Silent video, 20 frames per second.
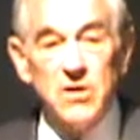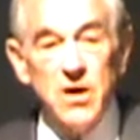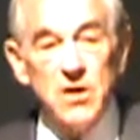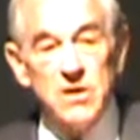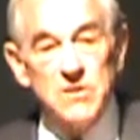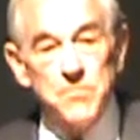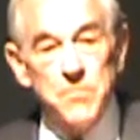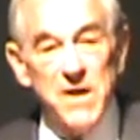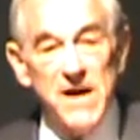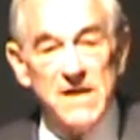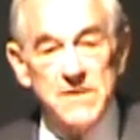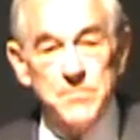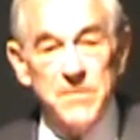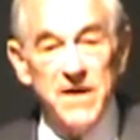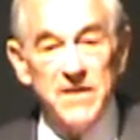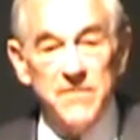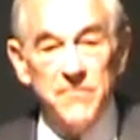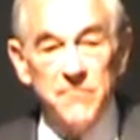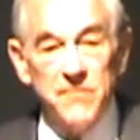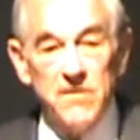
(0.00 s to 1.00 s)
laws passed
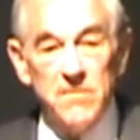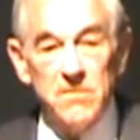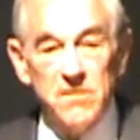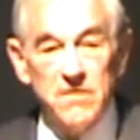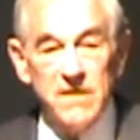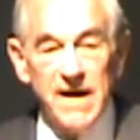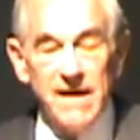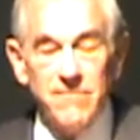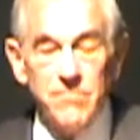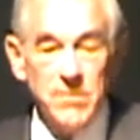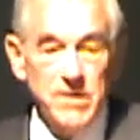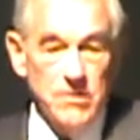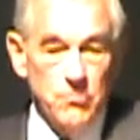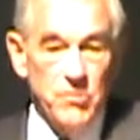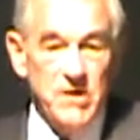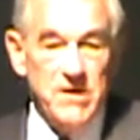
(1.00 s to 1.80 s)
by the federal government.